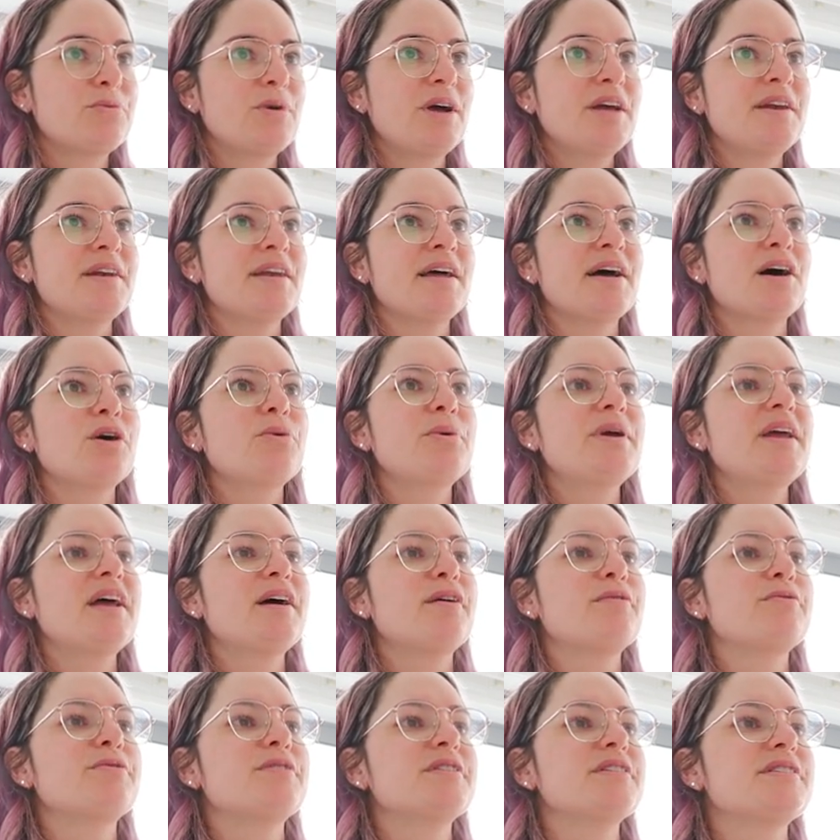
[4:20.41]
Right now we
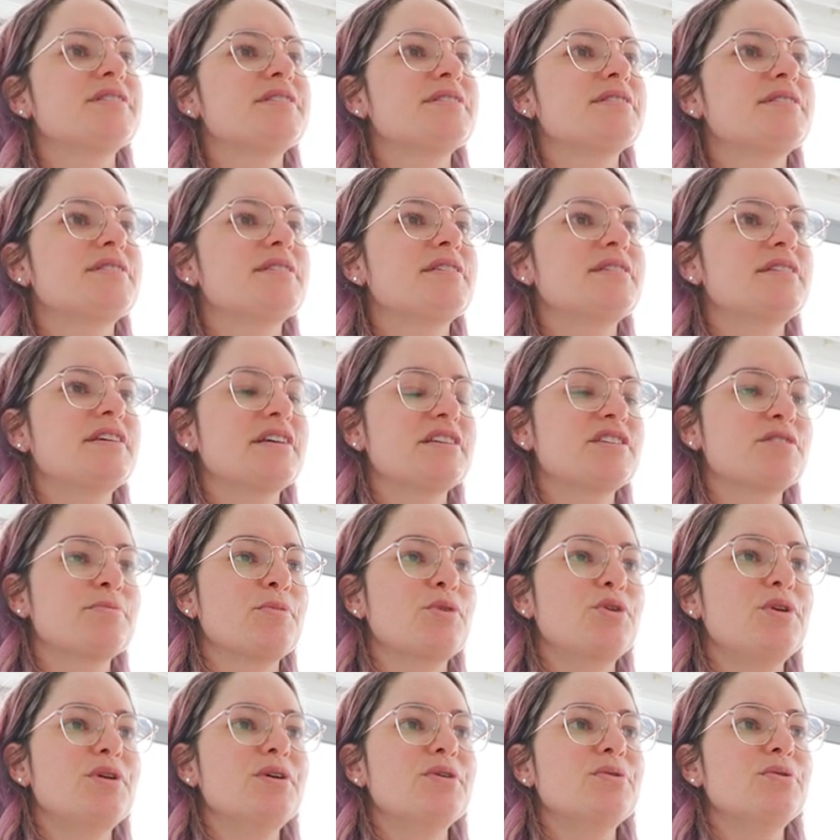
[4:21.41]
have this
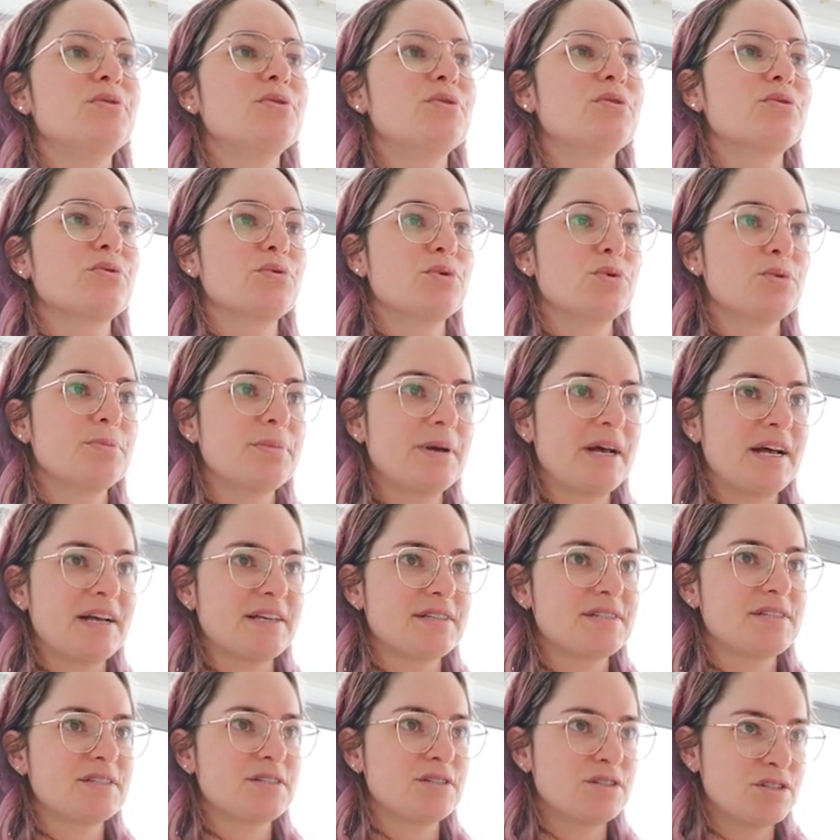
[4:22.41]
testimonial group
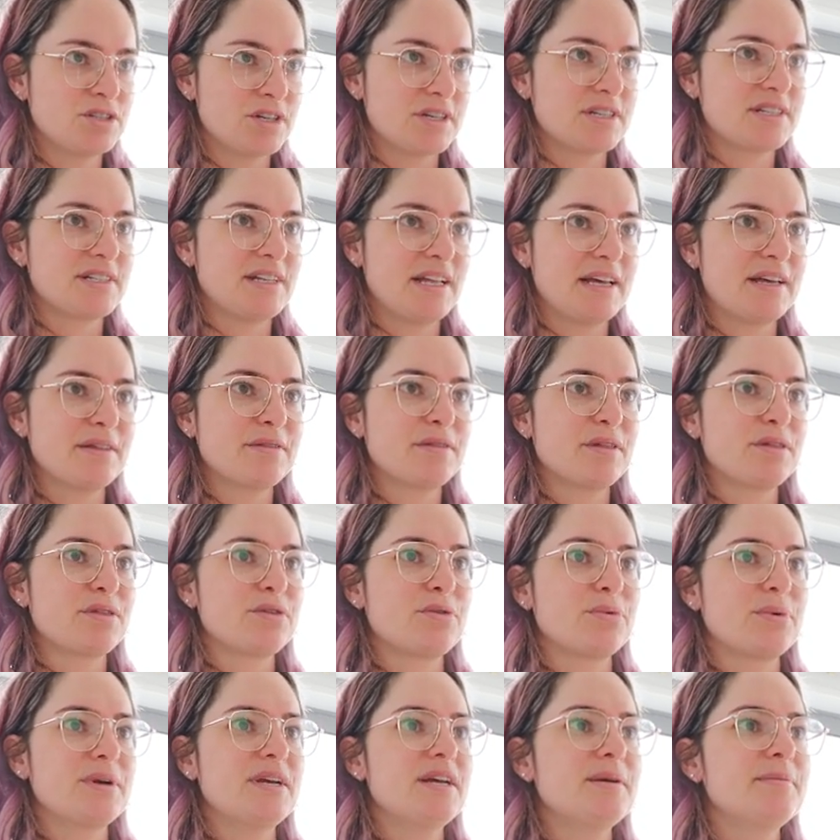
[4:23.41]
as just like the
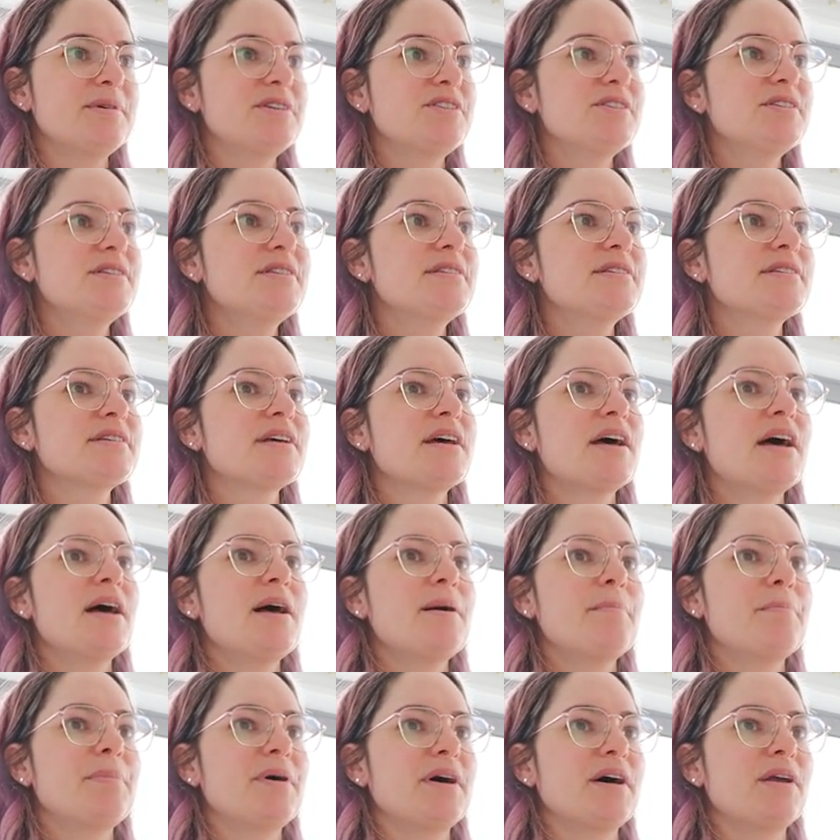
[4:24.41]
three images,
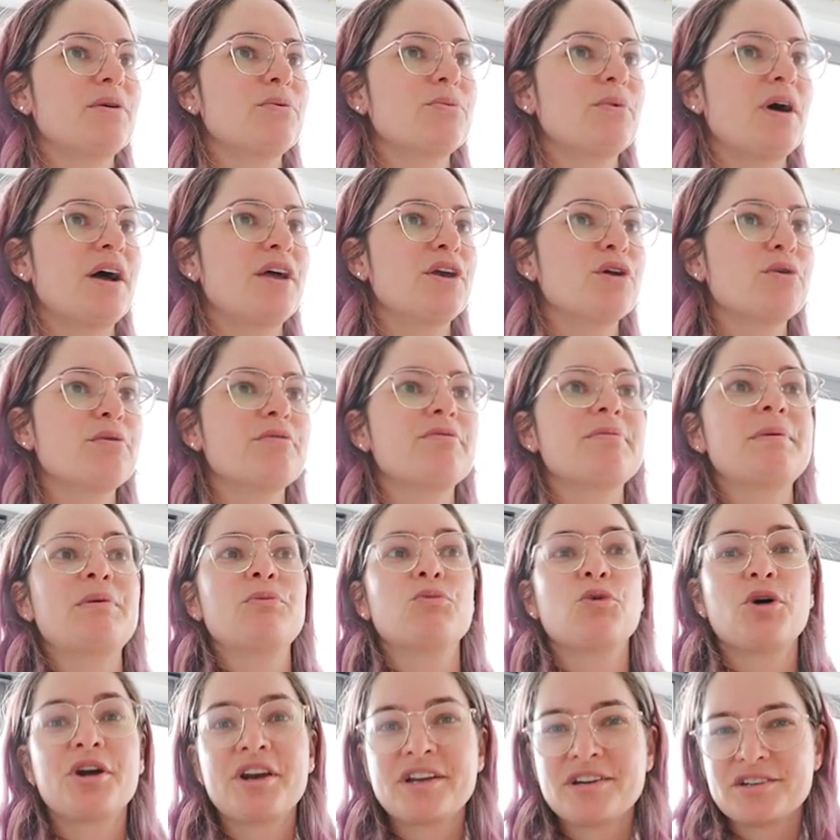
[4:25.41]
but I know we've
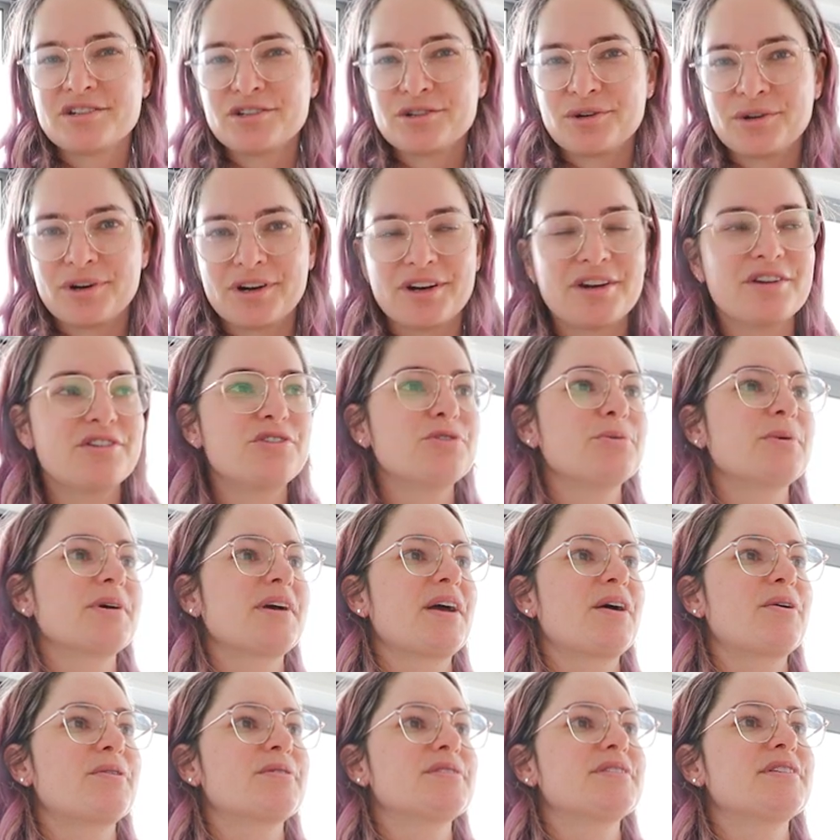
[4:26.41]
been wanting to turn it into a
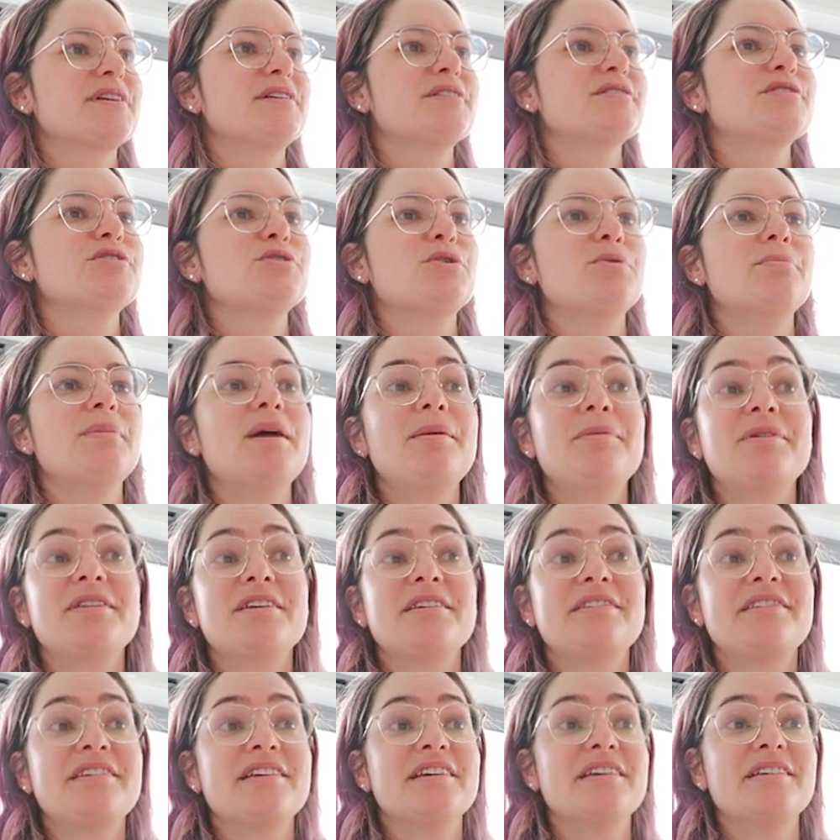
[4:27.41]
carousel. So maybe
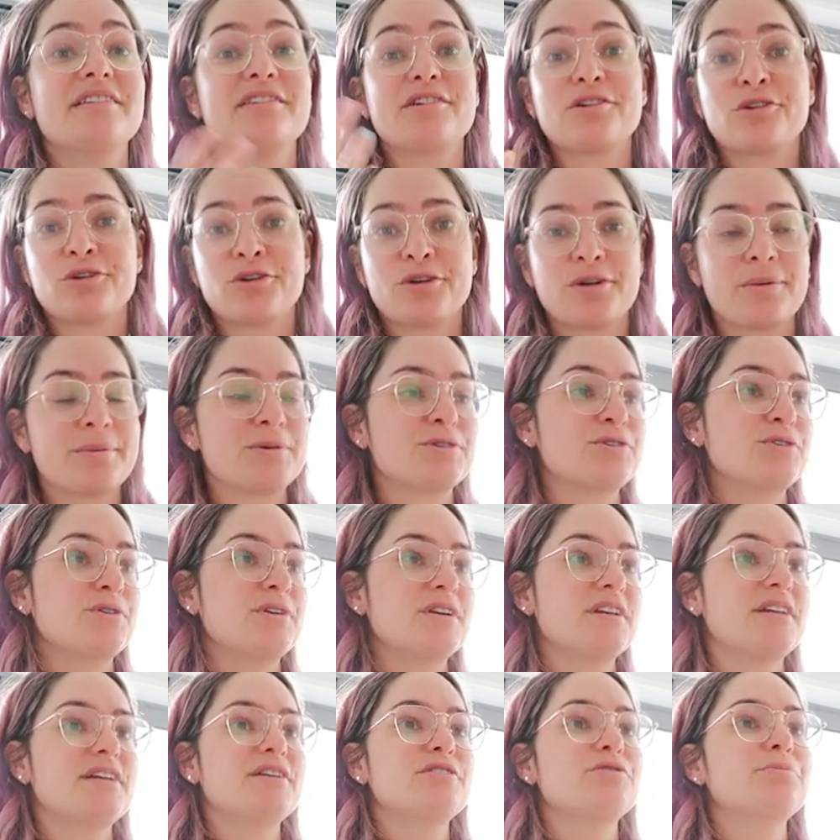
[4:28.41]
this is a good
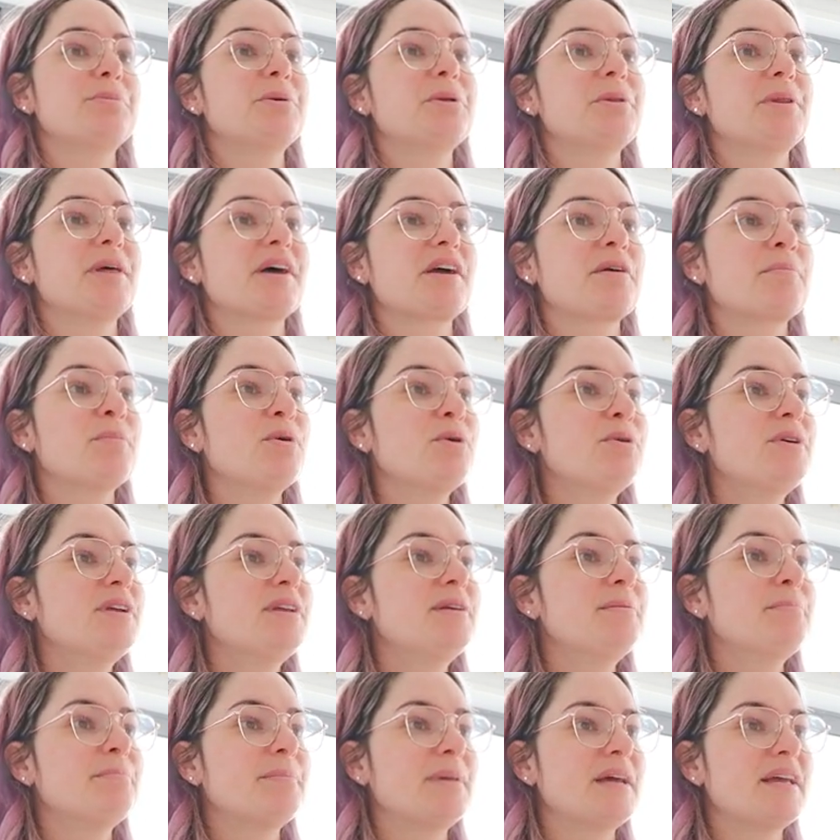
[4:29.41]
opportunity to build that
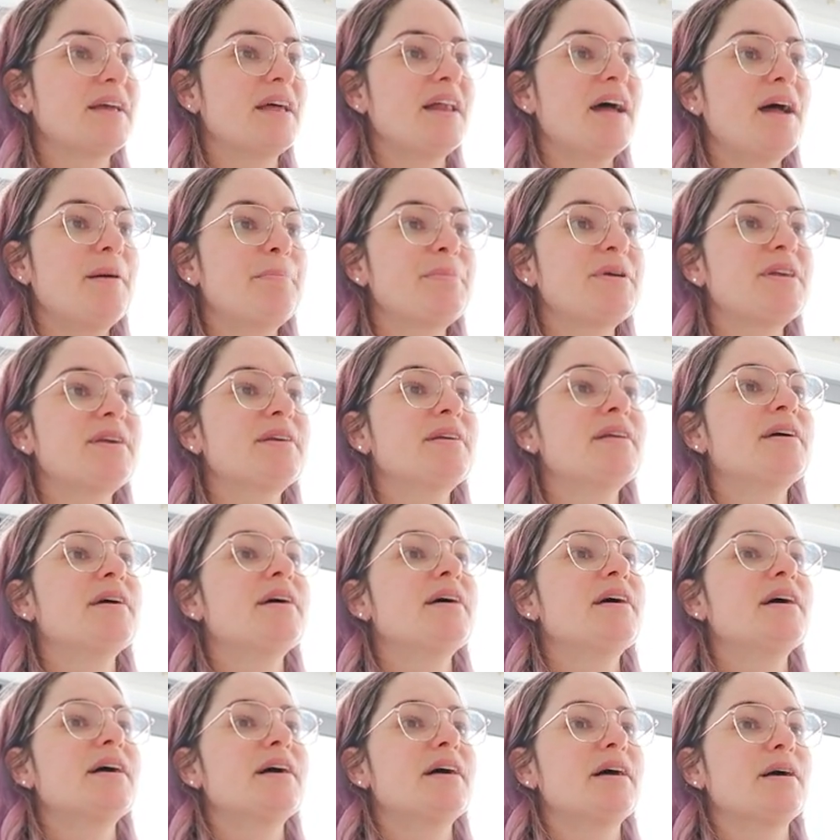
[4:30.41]
component, make it happen
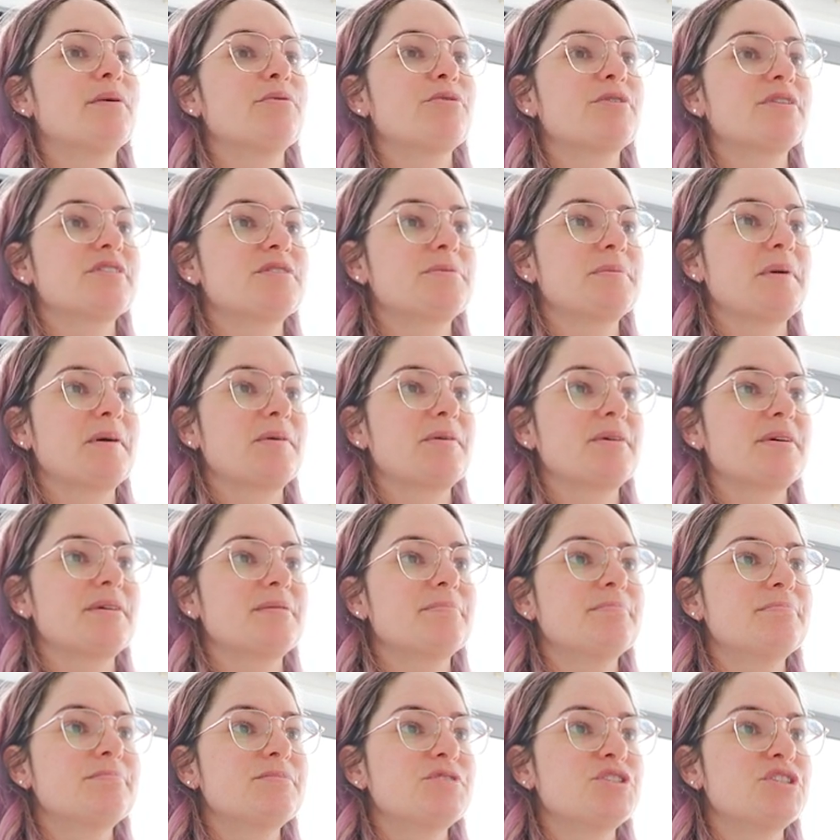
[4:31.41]
um, for us to be able
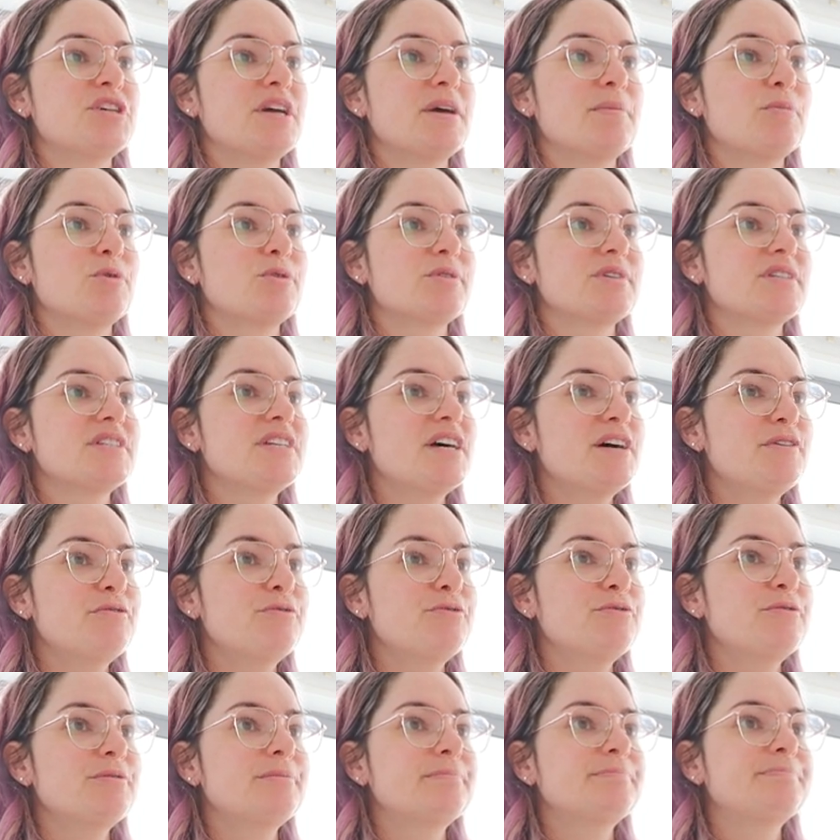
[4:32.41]
to share more
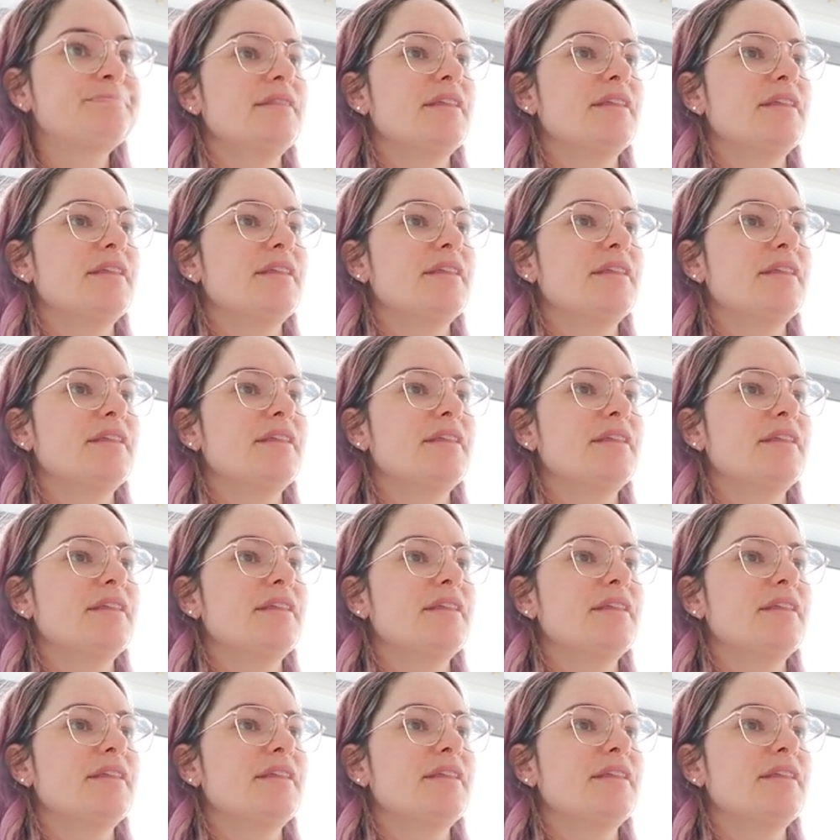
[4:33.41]
stuff.